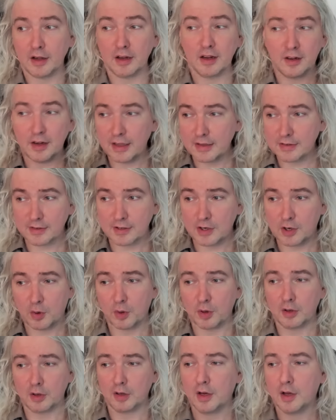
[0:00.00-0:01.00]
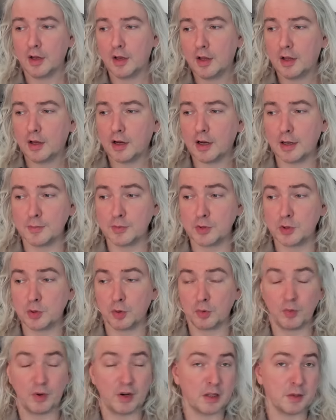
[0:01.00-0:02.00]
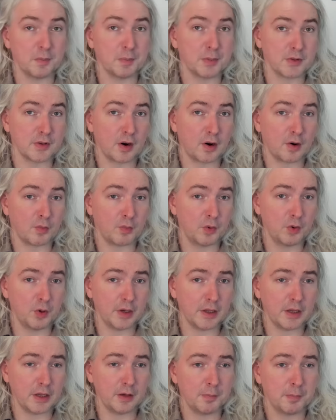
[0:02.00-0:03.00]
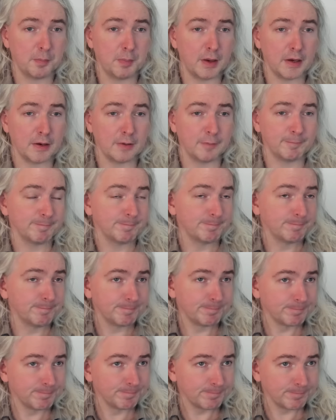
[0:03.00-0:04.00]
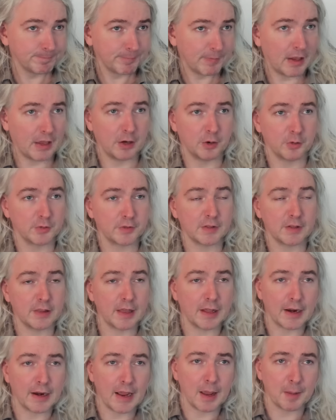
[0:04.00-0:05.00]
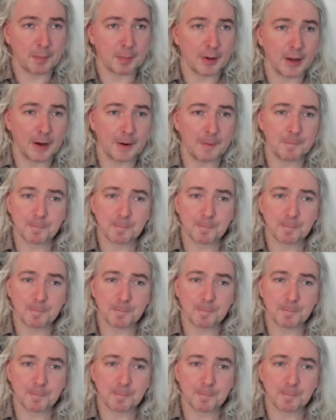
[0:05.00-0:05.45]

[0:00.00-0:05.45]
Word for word: Unless a court comes to a really bizarre ruling, but I don't see that happening.